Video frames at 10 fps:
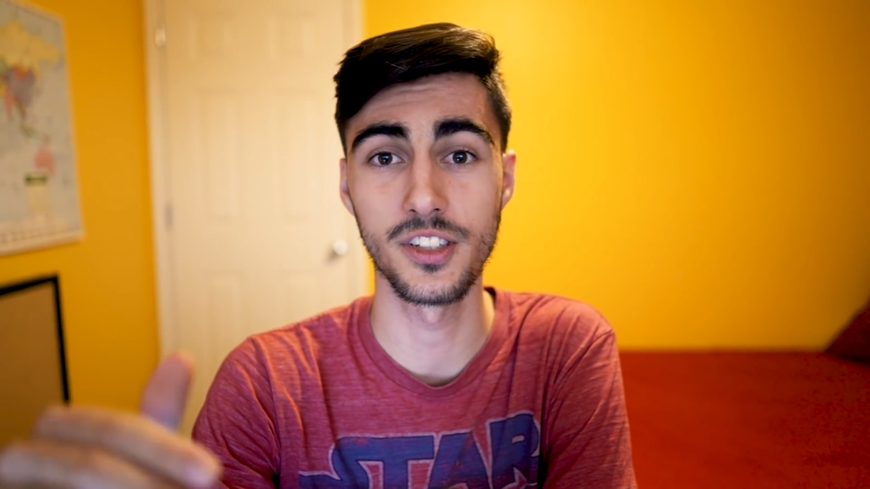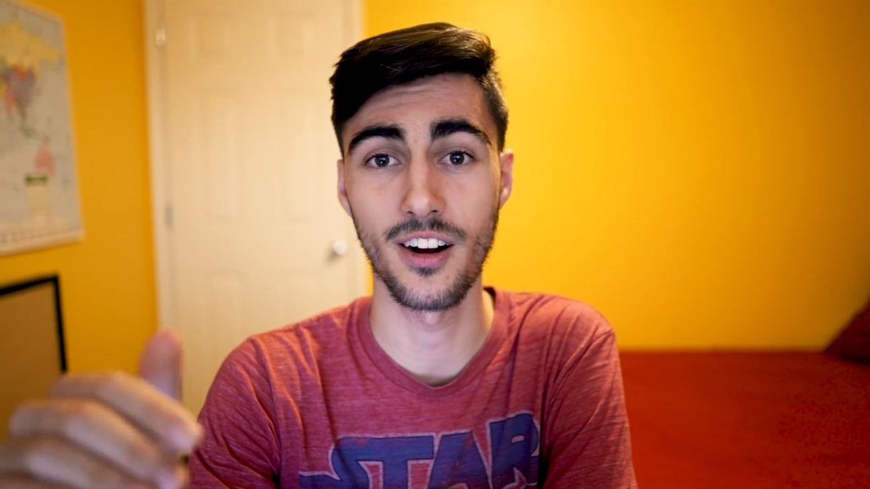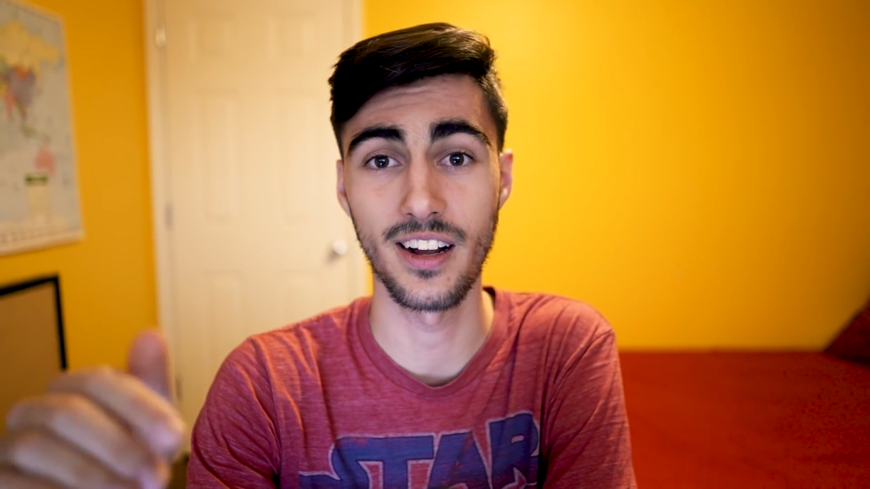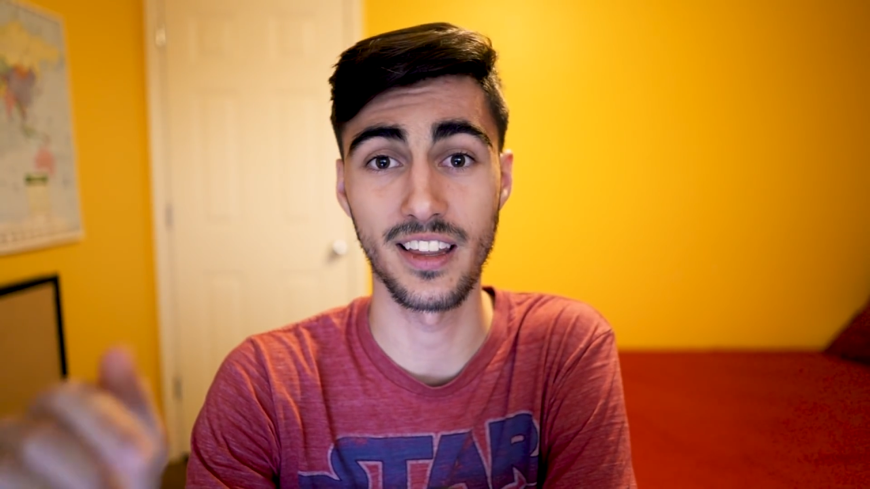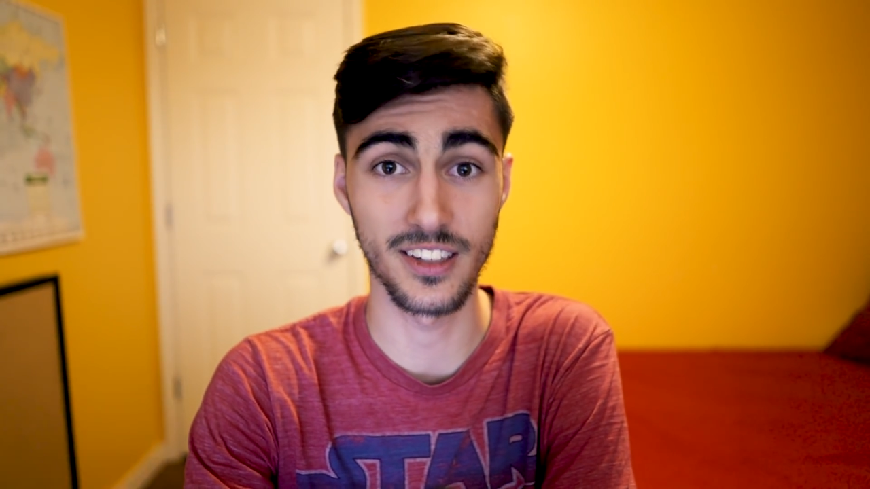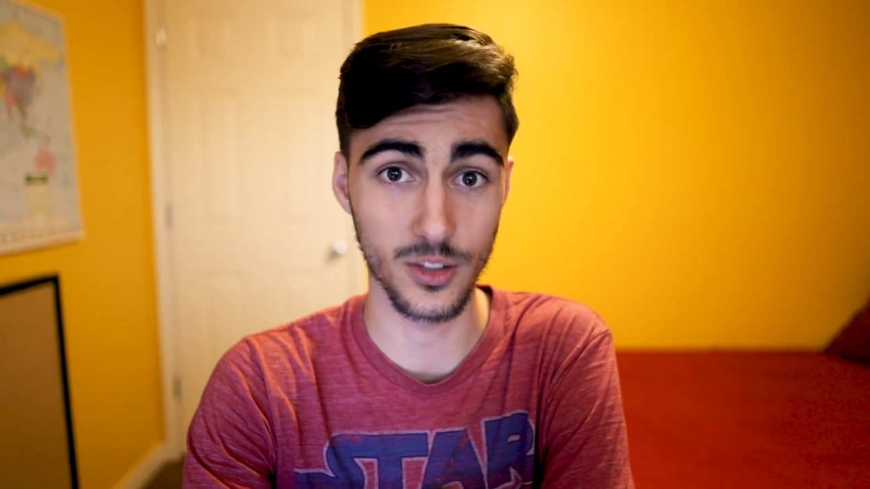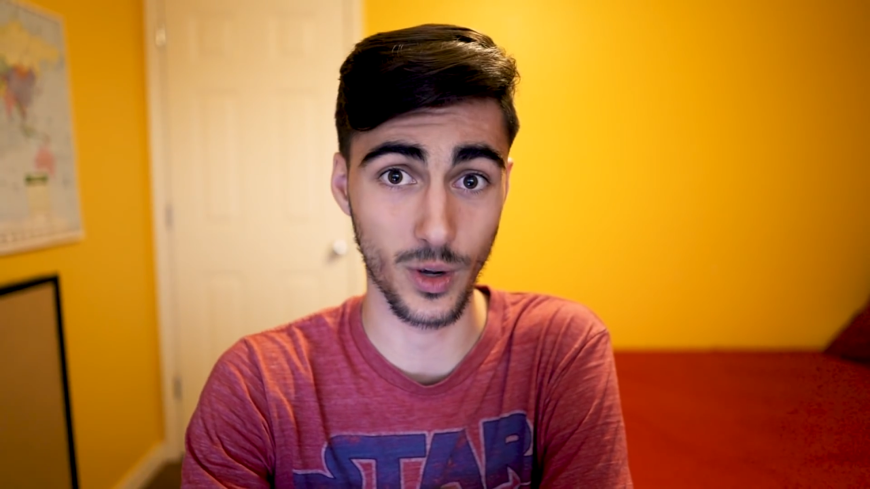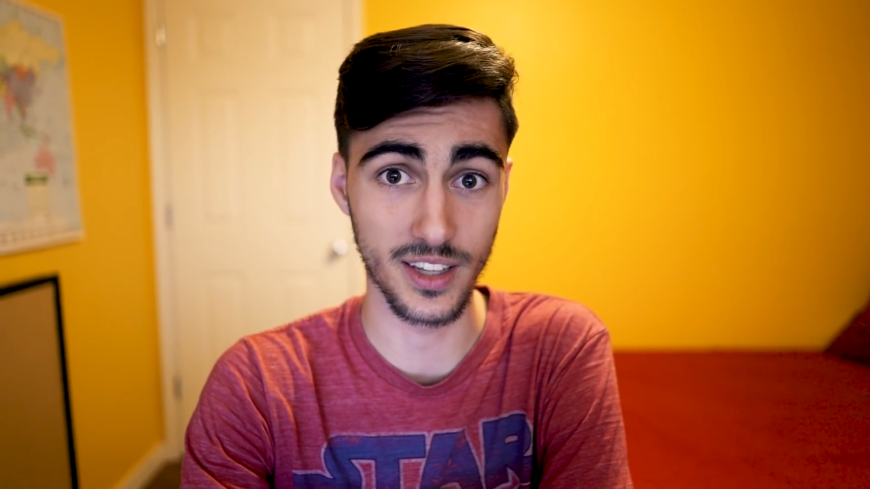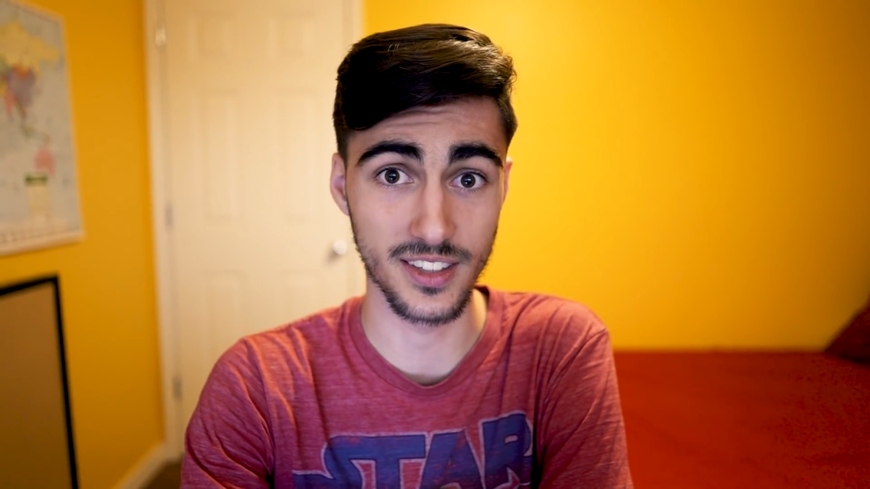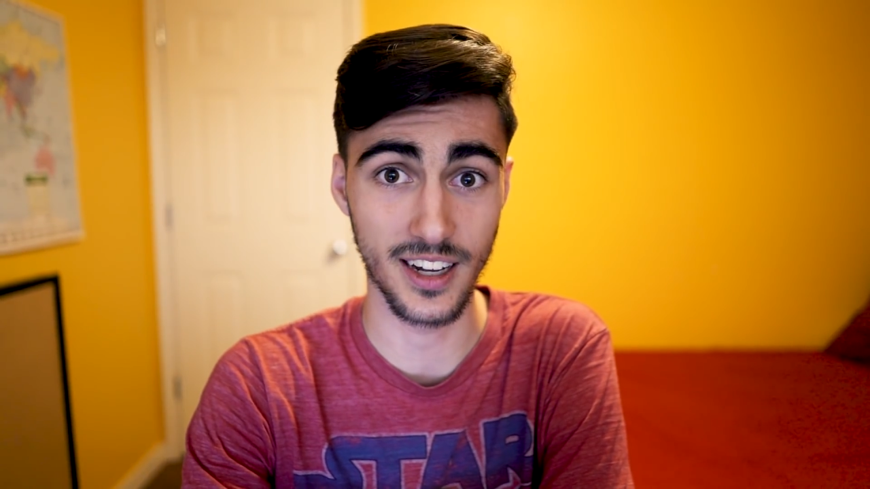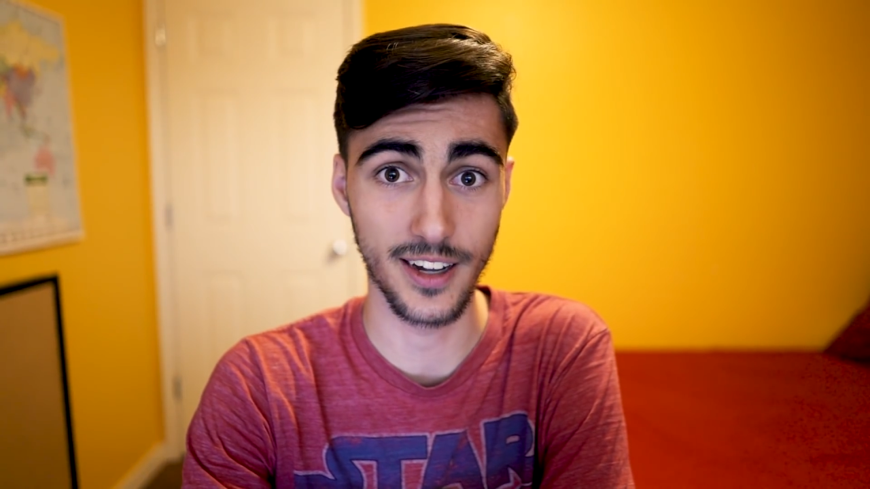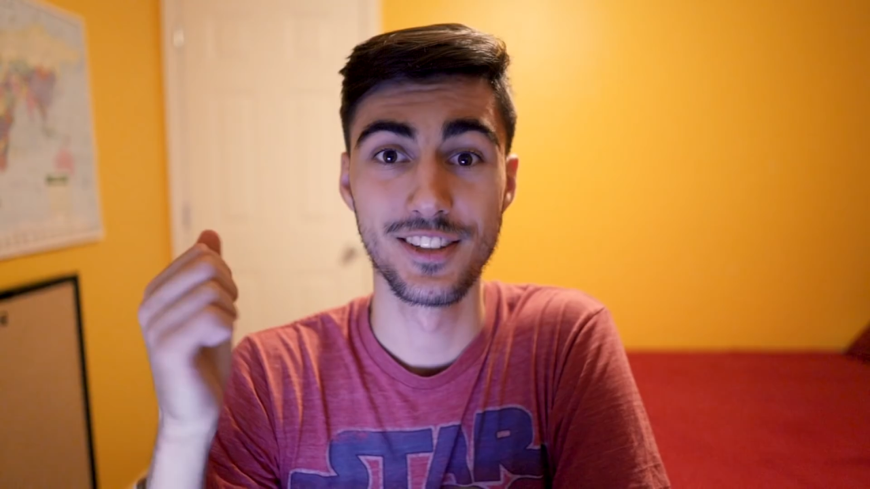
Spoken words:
starting this Wednesday.